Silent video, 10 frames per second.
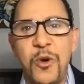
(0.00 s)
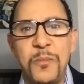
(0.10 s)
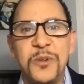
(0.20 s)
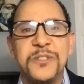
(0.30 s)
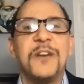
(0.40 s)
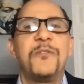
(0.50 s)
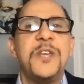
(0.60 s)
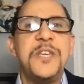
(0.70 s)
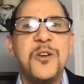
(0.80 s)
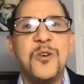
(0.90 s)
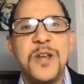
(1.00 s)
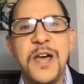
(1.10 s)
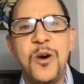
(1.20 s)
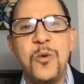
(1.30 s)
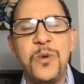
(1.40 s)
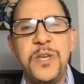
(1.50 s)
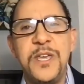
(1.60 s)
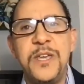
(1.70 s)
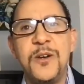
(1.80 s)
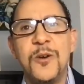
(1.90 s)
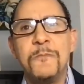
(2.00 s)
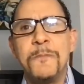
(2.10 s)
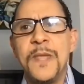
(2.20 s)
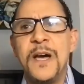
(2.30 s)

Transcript: Almost every year now, we hear